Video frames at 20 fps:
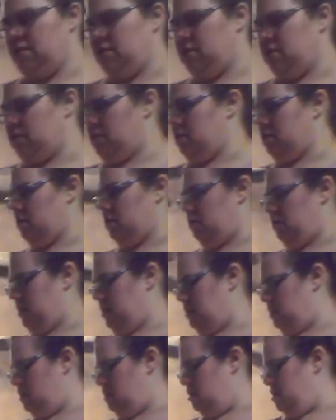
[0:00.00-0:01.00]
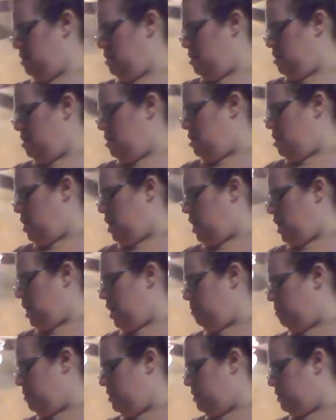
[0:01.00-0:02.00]
sauce going. I
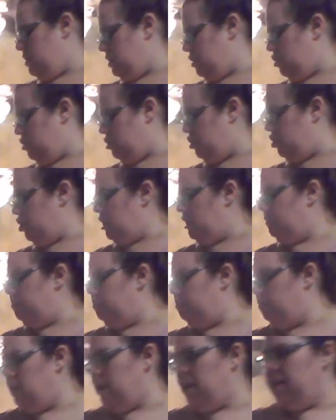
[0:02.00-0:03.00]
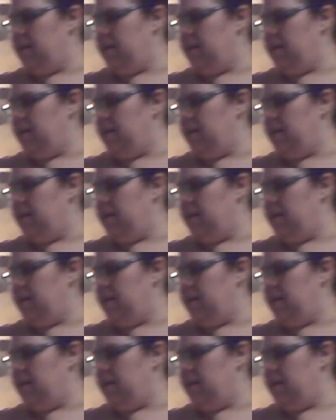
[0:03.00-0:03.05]
went the cheap way